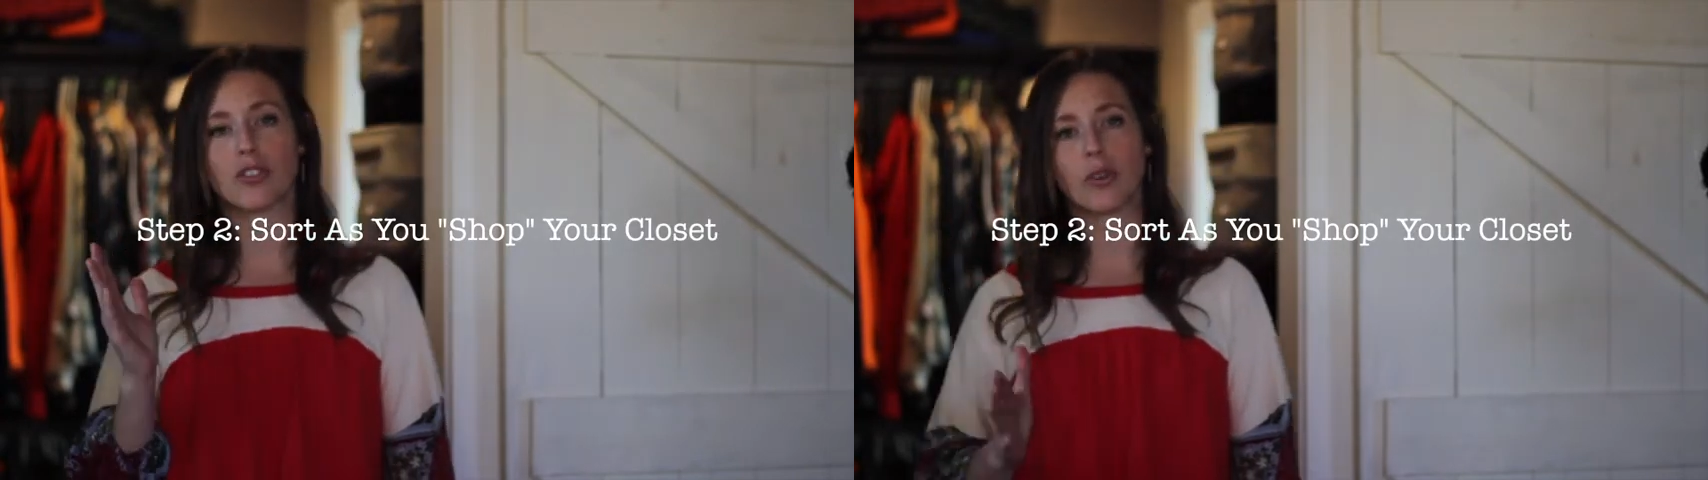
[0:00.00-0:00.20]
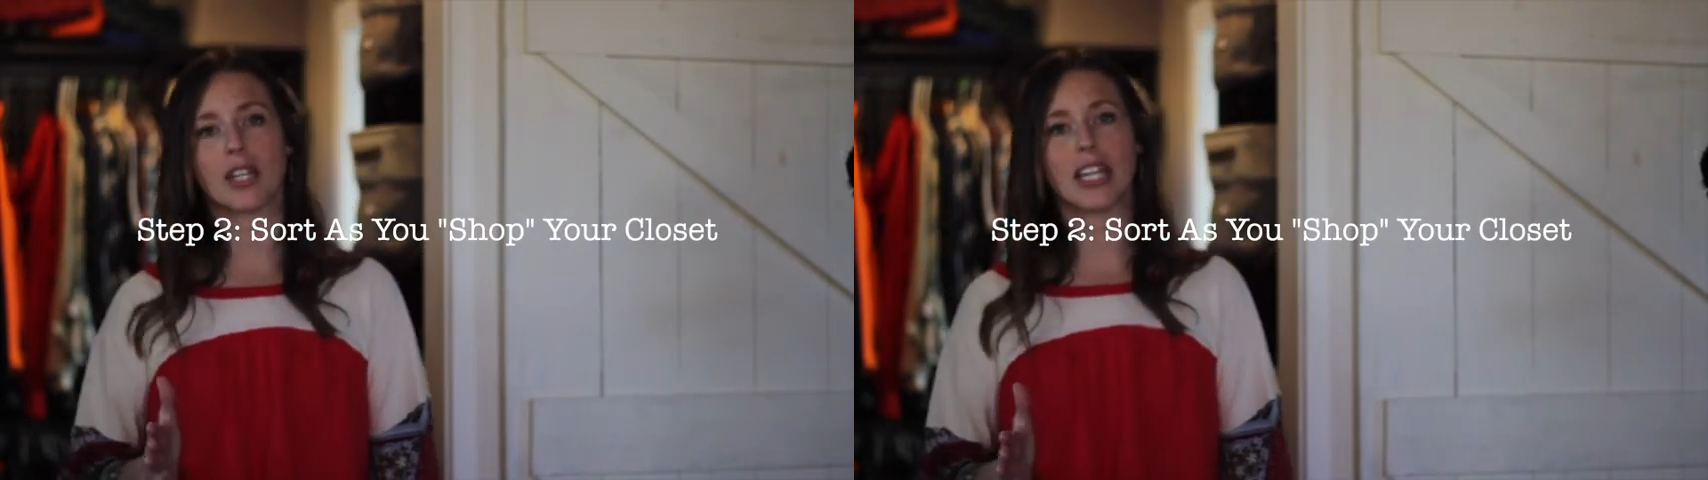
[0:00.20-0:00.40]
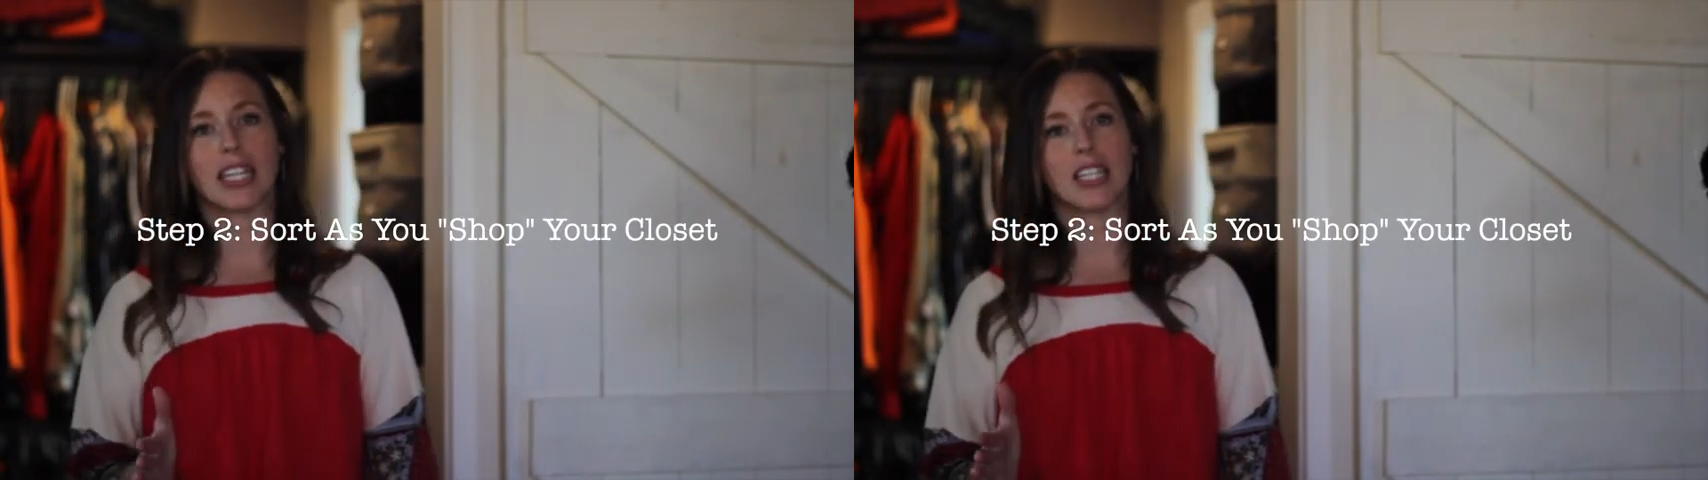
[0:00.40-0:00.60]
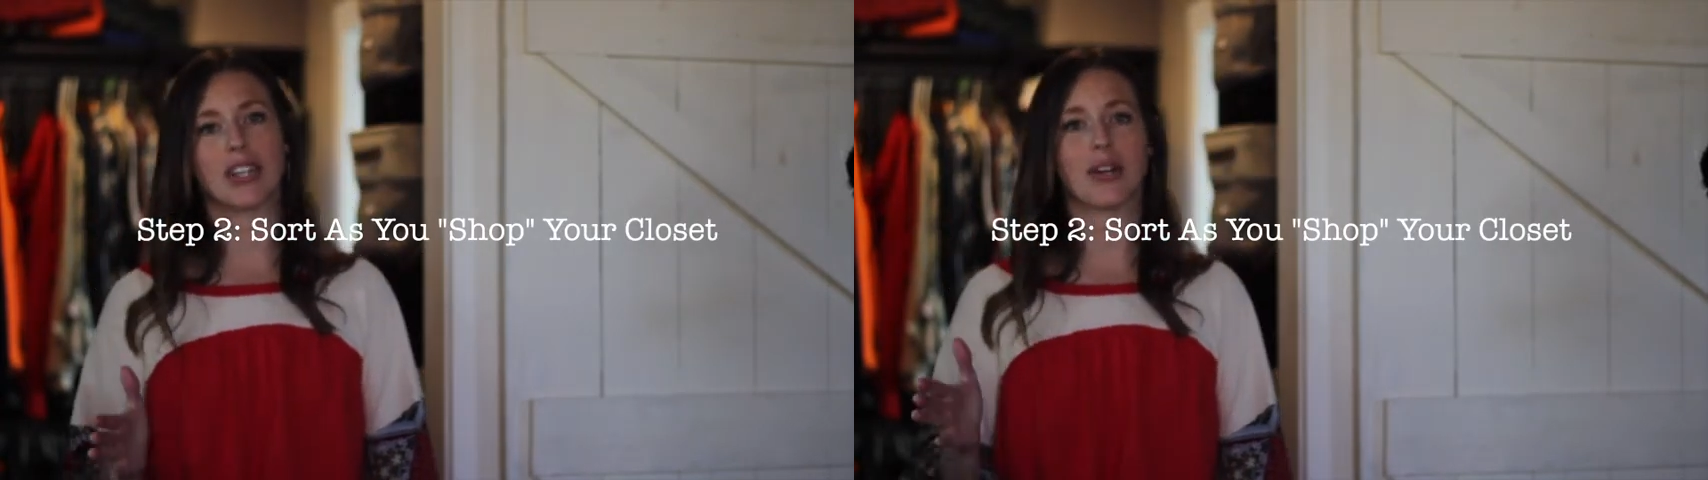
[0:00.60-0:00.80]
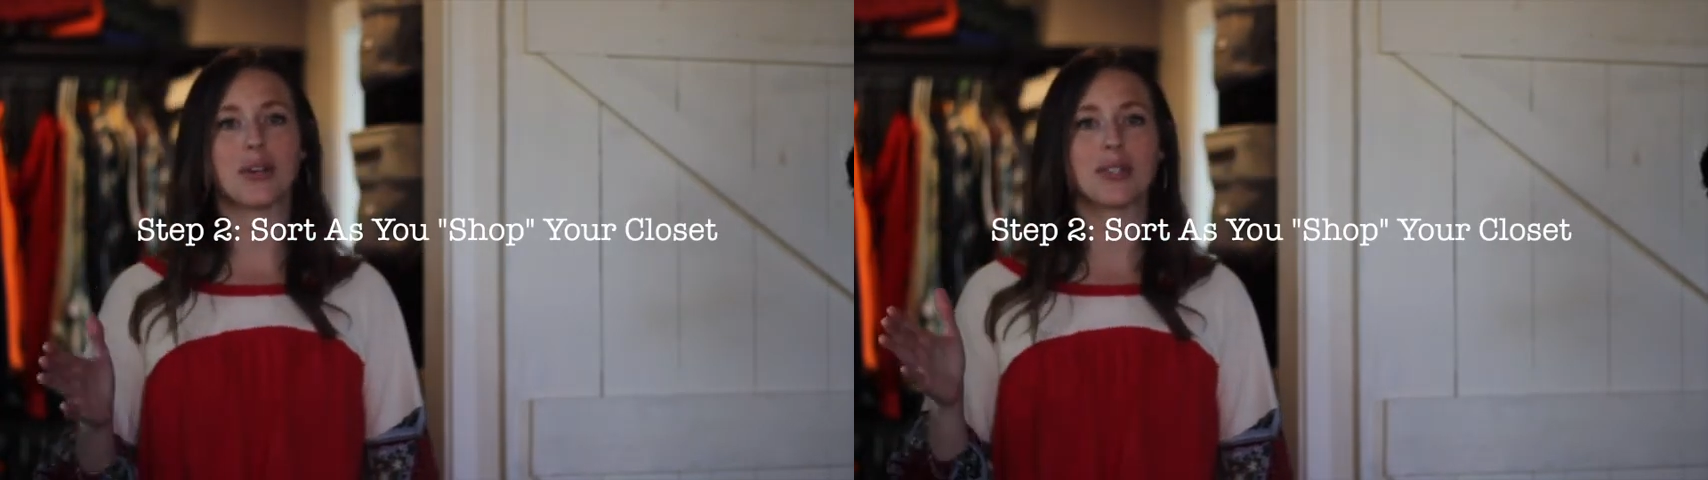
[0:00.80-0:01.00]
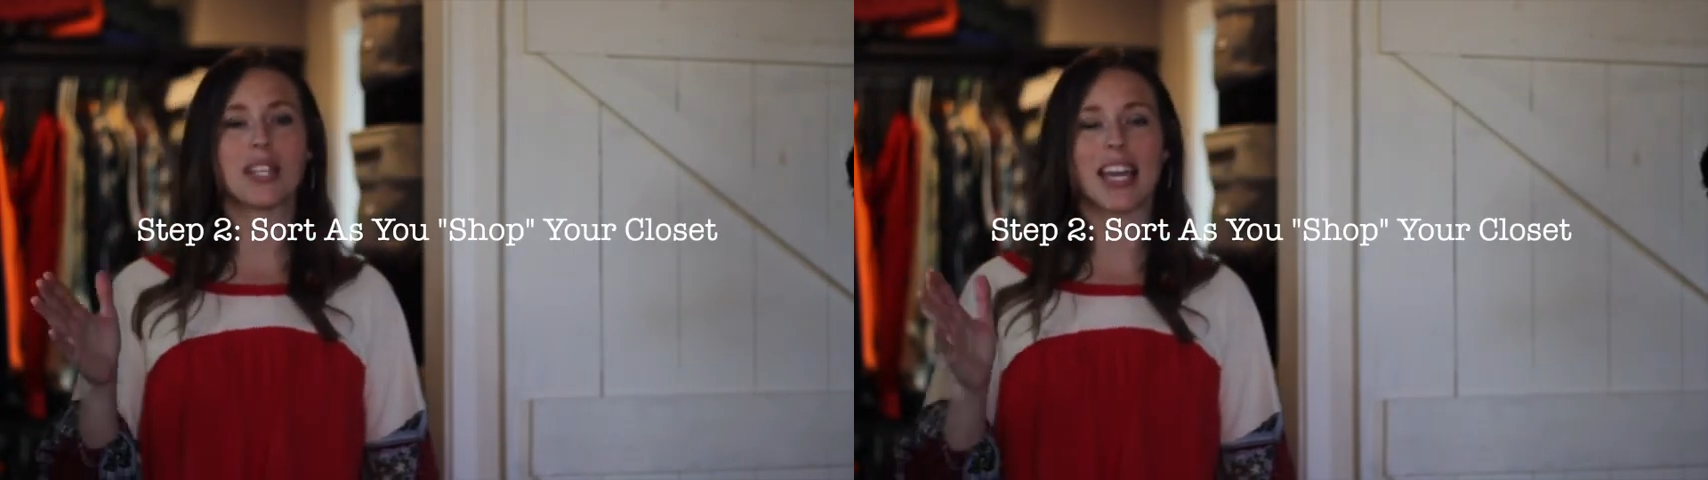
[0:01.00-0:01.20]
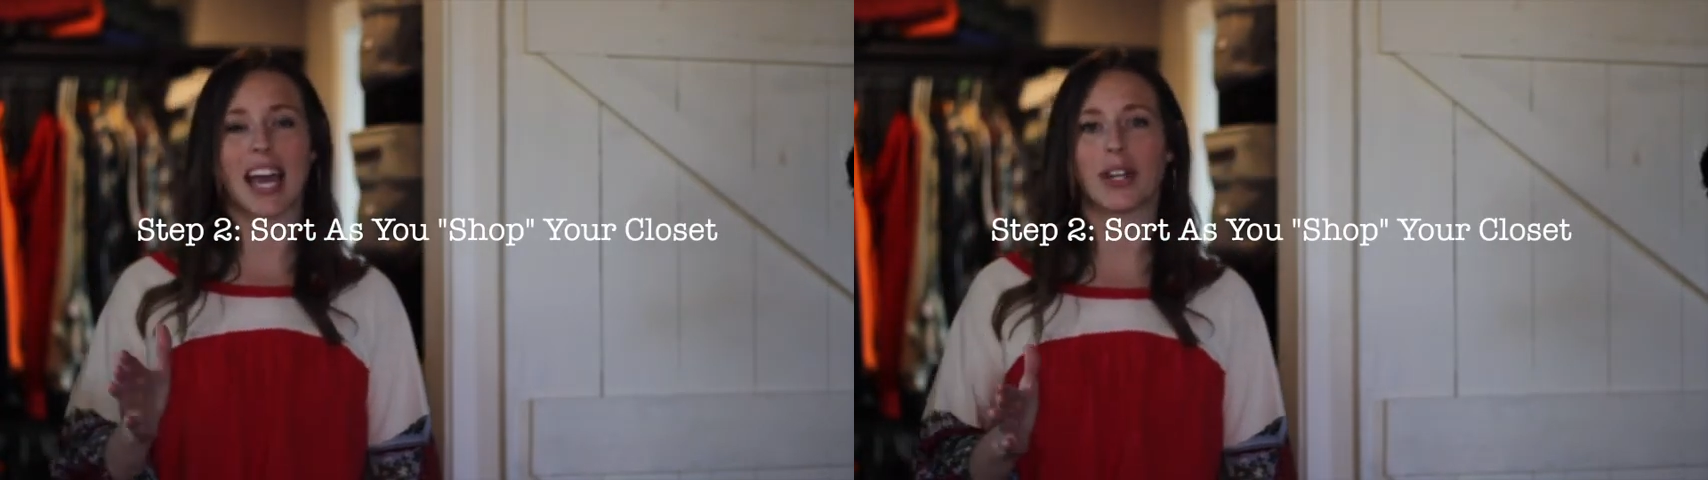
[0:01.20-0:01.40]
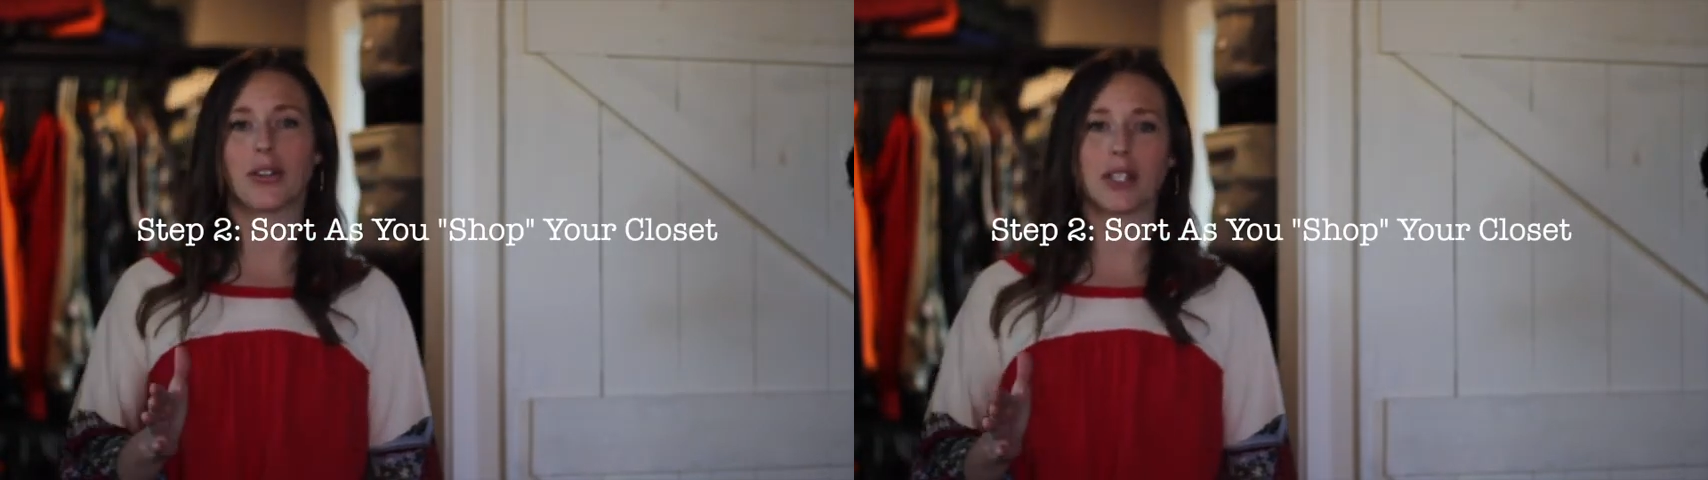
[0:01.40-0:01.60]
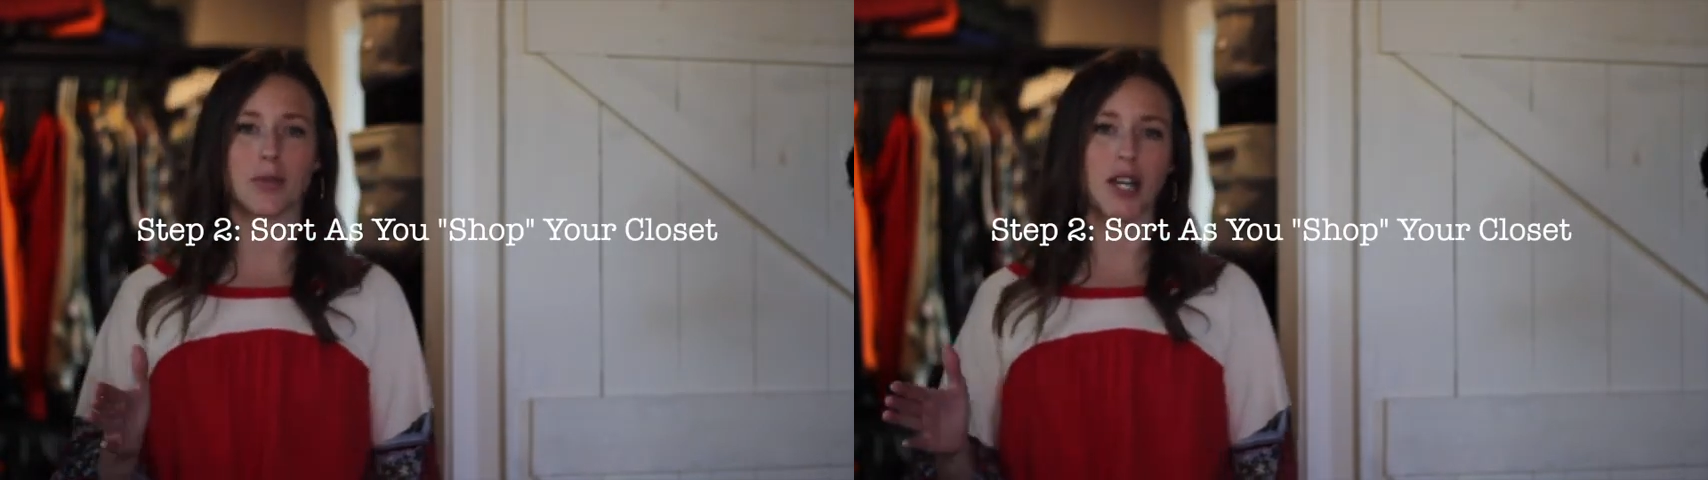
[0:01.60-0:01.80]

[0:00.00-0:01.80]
sorting into those categories we